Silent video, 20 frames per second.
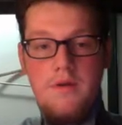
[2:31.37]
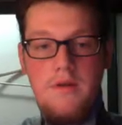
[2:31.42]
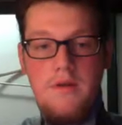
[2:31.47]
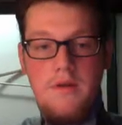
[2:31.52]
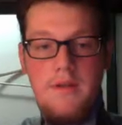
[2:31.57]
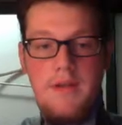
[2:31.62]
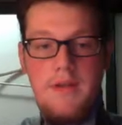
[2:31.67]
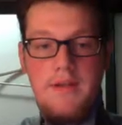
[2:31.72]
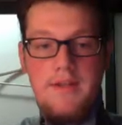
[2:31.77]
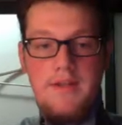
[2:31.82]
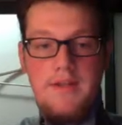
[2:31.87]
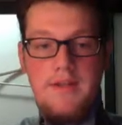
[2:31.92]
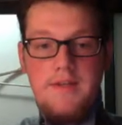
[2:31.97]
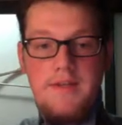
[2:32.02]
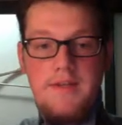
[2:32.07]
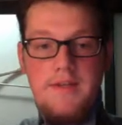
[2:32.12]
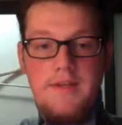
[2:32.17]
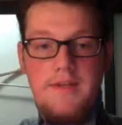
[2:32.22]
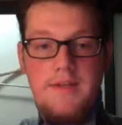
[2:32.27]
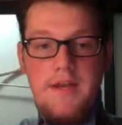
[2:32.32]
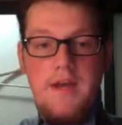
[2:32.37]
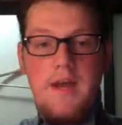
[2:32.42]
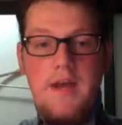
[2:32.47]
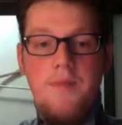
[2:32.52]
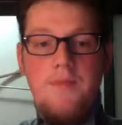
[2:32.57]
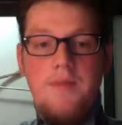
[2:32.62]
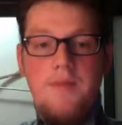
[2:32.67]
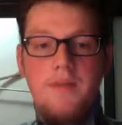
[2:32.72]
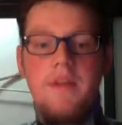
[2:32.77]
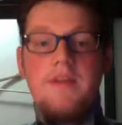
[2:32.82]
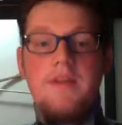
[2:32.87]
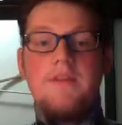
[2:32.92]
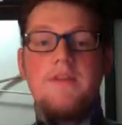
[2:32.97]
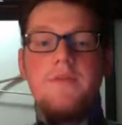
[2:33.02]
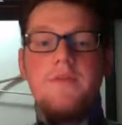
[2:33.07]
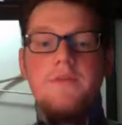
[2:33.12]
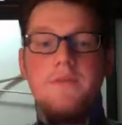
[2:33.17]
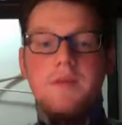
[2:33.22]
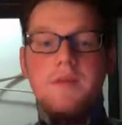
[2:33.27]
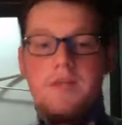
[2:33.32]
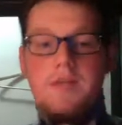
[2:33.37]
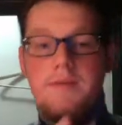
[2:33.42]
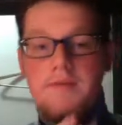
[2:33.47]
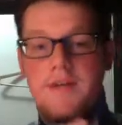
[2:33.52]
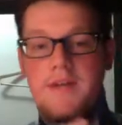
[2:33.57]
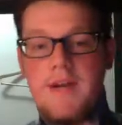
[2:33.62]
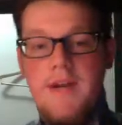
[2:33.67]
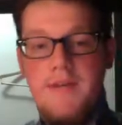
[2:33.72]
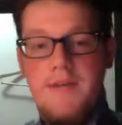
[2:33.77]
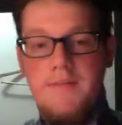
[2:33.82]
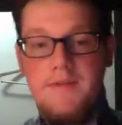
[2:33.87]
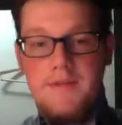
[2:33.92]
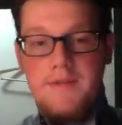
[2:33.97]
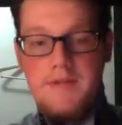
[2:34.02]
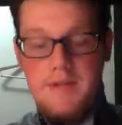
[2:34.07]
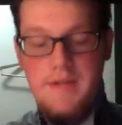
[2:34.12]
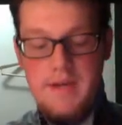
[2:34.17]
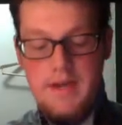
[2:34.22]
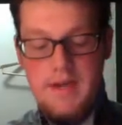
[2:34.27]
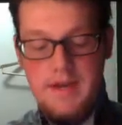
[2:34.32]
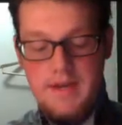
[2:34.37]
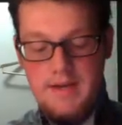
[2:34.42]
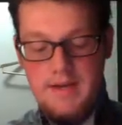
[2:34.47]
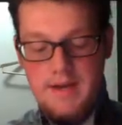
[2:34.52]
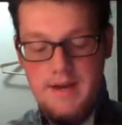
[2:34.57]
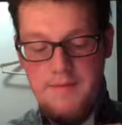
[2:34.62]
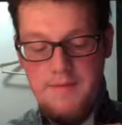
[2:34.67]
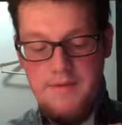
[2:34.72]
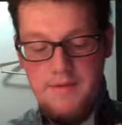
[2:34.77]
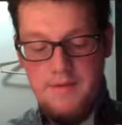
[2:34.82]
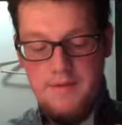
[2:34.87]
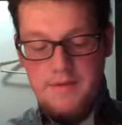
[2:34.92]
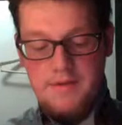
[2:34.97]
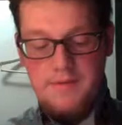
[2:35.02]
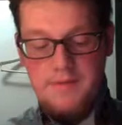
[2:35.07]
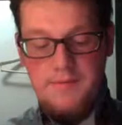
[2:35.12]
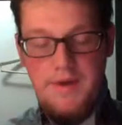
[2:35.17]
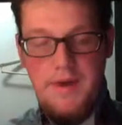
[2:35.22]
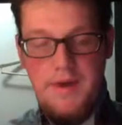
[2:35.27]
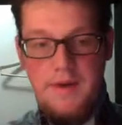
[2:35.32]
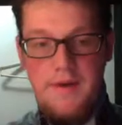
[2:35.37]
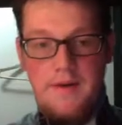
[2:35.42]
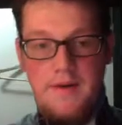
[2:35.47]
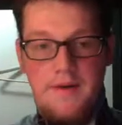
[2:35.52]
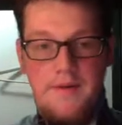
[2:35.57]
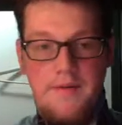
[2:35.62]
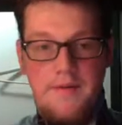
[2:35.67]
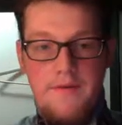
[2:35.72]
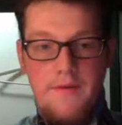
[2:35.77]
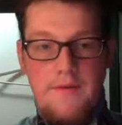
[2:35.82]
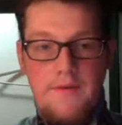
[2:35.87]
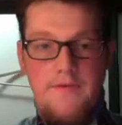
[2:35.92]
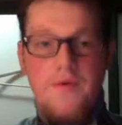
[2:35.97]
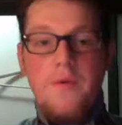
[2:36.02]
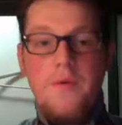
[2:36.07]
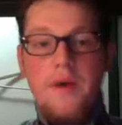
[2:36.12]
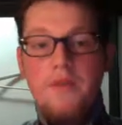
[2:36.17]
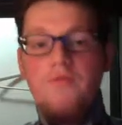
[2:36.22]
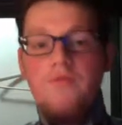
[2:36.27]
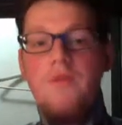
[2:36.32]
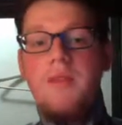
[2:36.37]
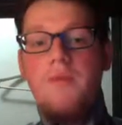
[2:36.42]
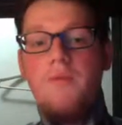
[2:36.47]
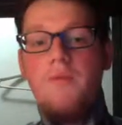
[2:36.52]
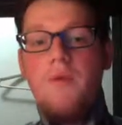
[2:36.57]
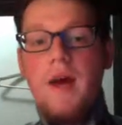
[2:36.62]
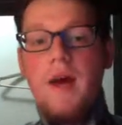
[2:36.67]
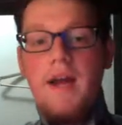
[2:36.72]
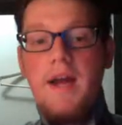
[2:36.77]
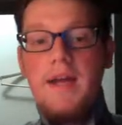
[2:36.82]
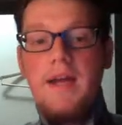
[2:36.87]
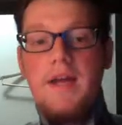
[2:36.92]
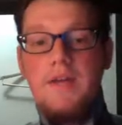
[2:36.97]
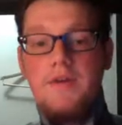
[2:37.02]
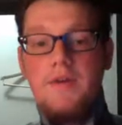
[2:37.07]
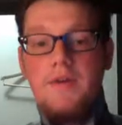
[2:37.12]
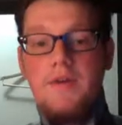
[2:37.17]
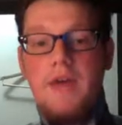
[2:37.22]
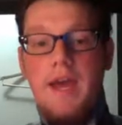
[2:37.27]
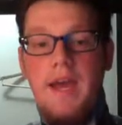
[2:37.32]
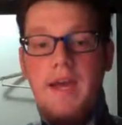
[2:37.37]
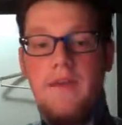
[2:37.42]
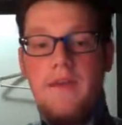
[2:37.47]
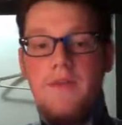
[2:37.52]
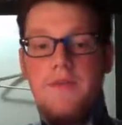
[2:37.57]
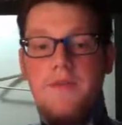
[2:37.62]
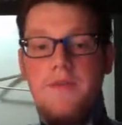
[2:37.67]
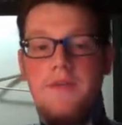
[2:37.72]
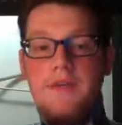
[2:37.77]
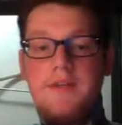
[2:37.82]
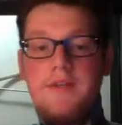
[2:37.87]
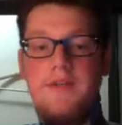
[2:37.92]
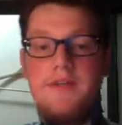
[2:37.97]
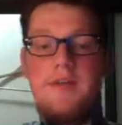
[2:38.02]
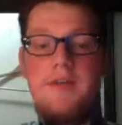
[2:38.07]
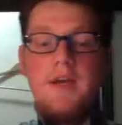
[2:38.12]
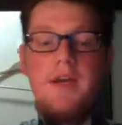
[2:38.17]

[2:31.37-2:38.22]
like this, but that doesn't work sometimes, and it looks better. If you want a really wide knot, you can do this.